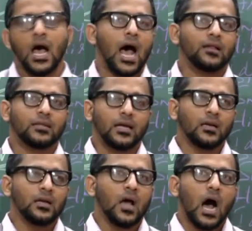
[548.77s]
And
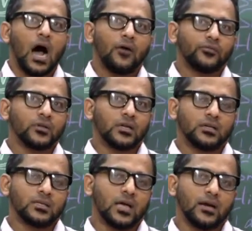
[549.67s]
then after that
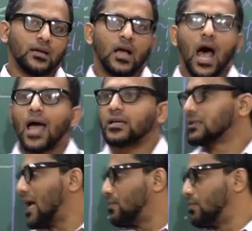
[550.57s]
deciding, I
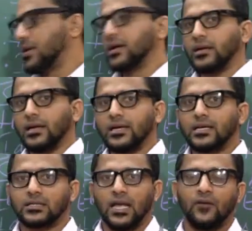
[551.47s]
start predicting,
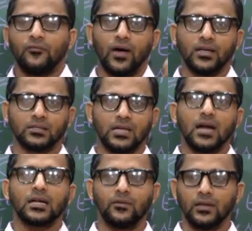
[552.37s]
yes, if I
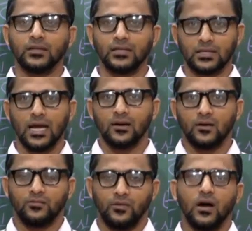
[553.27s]
start giving this kind of,